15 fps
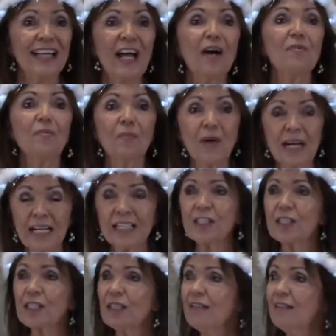much
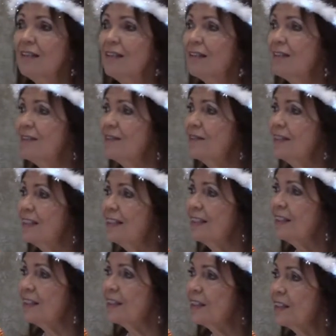of
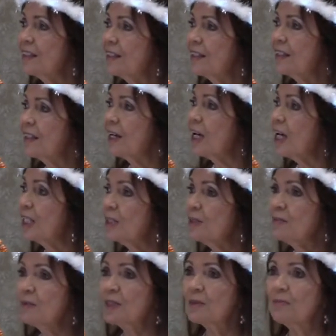
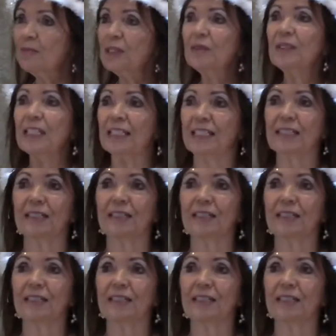autumn's beauty